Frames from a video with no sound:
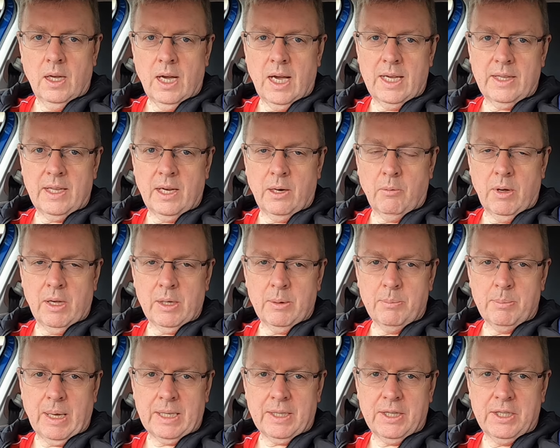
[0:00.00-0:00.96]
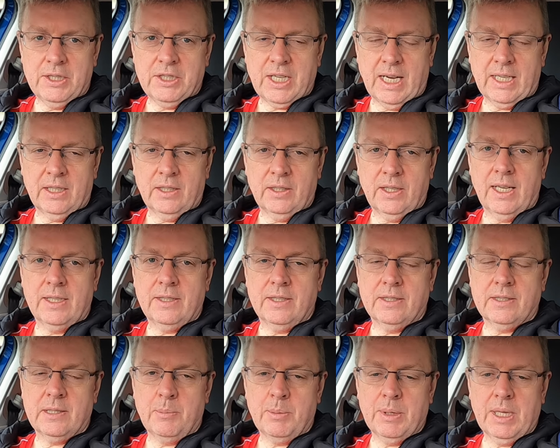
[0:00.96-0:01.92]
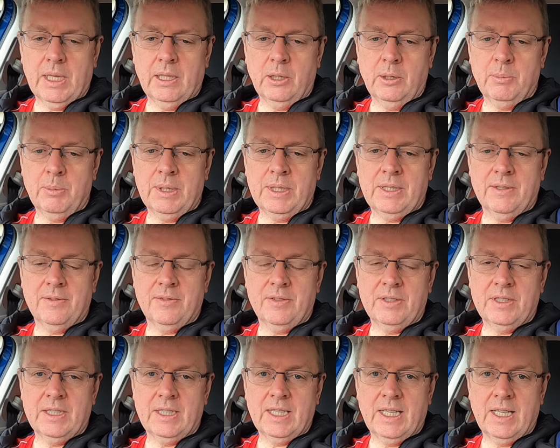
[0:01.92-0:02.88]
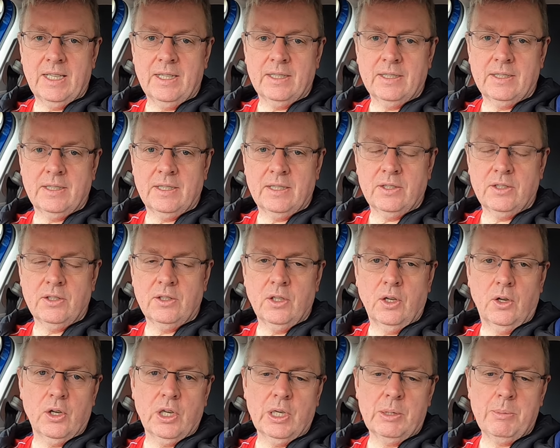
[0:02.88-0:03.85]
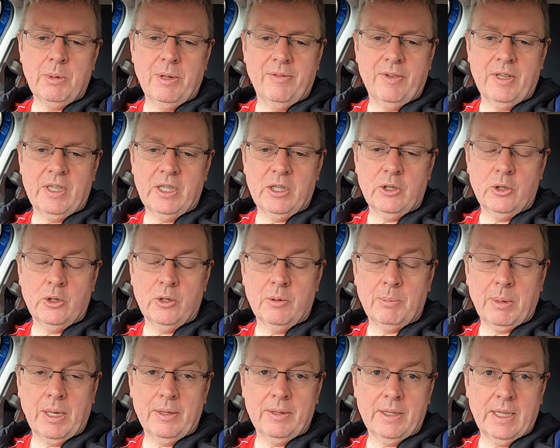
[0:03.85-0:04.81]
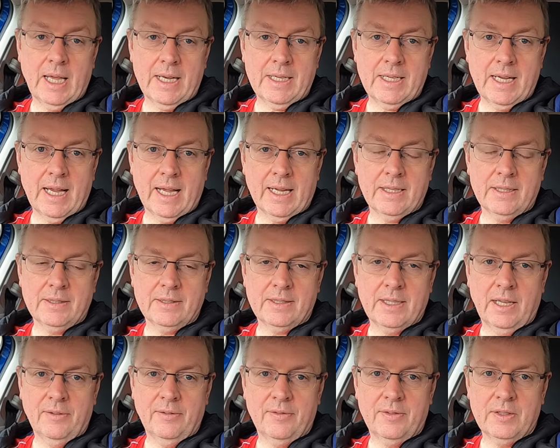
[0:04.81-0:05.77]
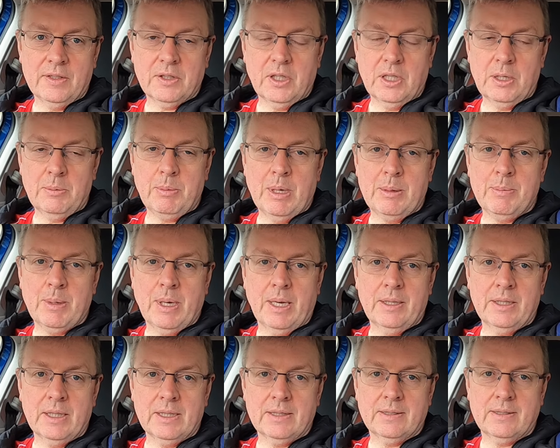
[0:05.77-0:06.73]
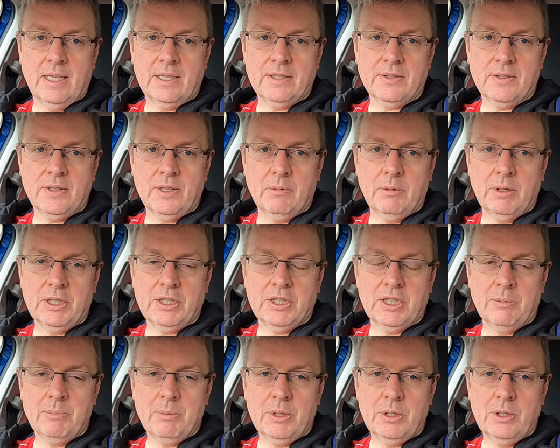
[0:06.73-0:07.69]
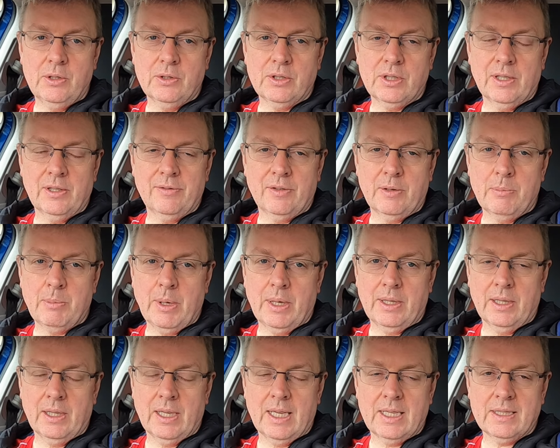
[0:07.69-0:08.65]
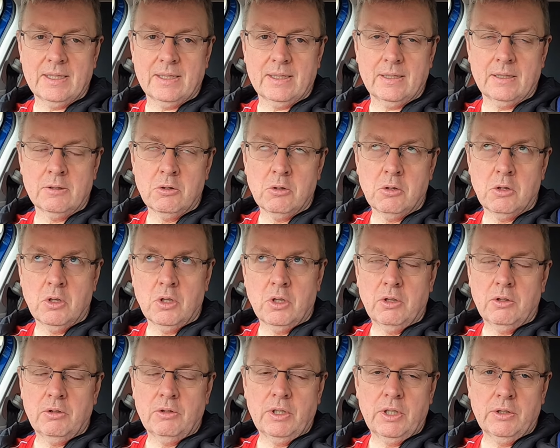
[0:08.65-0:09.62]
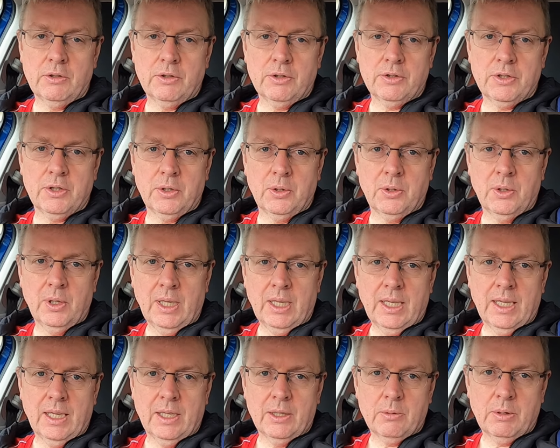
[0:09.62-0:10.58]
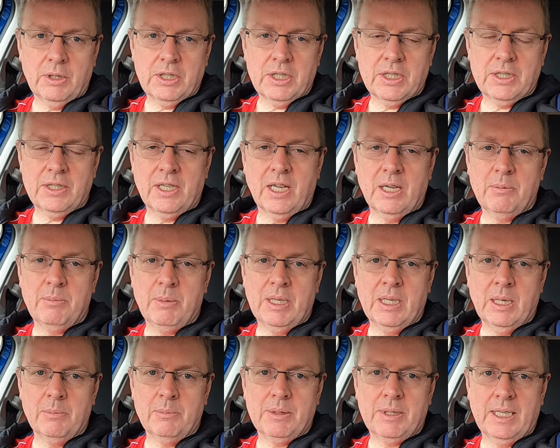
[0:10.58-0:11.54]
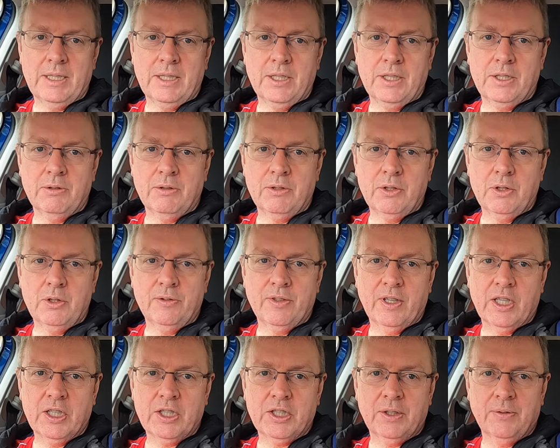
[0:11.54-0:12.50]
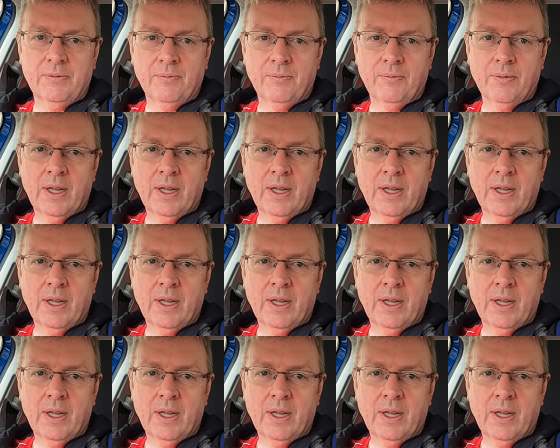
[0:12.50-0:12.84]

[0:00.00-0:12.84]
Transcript: Hi there, welcome back to the channel and to something a little bit different today. This is not going to be a video about the Enyaq itself. It's going to be about an accessory which I've been using for about the last year or so and which has now been updated to a new version.